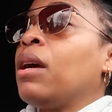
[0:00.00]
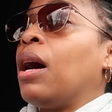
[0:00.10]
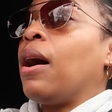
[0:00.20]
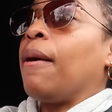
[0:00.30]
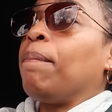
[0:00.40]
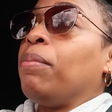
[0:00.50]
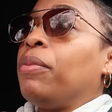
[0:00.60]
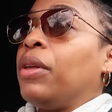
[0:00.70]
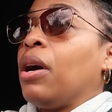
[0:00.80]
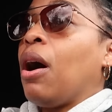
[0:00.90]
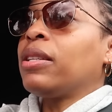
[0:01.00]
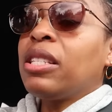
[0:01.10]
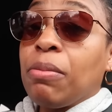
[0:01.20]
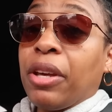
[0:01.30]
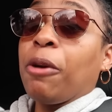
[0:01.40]
um, the
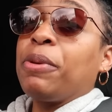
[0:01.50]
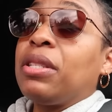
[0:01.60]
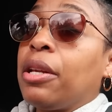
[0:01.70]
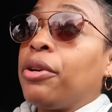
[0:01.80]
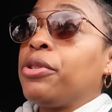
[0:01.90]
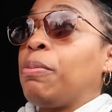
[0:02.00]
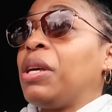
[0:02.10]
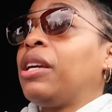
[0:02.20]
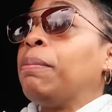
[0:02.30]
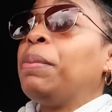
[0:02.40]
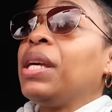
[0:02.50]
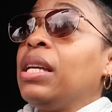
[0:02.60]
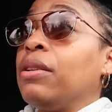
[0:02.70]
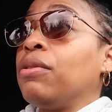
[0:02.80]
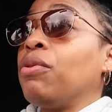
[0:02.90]
autism therapy centers be
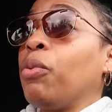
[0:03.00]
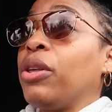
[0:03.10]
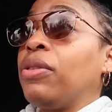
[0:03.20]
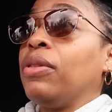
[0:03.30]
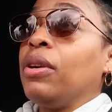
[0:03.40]
competing with